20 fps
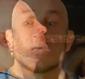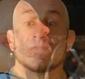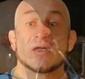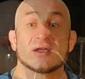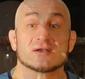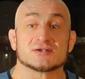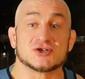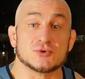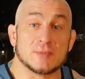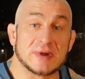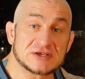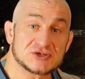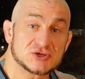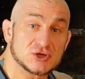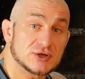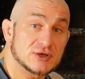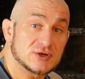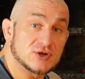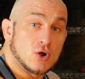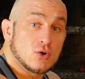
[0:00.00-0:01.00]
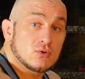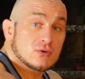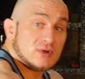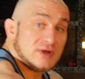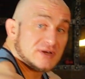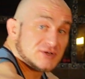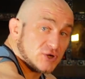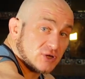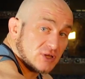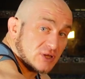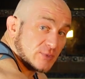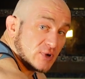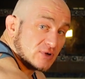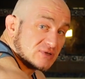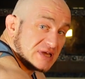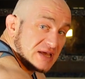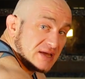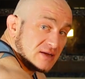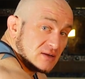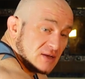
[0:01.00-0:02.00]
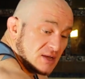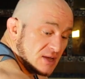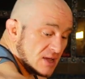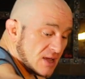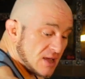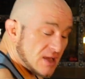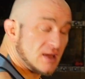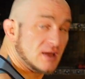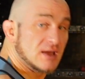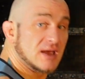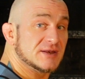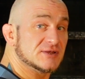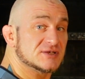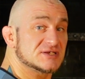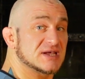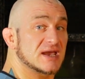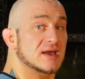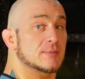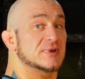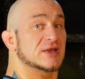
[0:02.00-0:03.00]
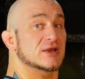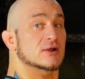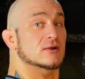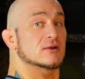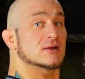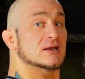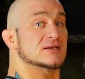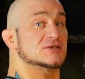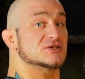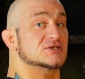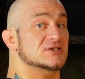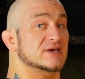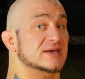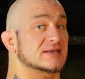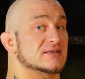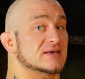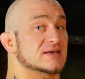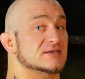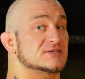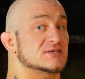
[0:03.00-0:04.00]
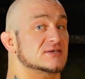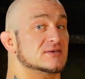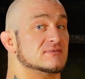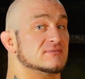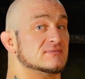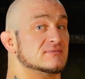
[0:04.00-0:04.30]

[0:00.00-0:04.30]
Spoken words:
There, so make sure you don't internally rotate and you stay up here and just like this.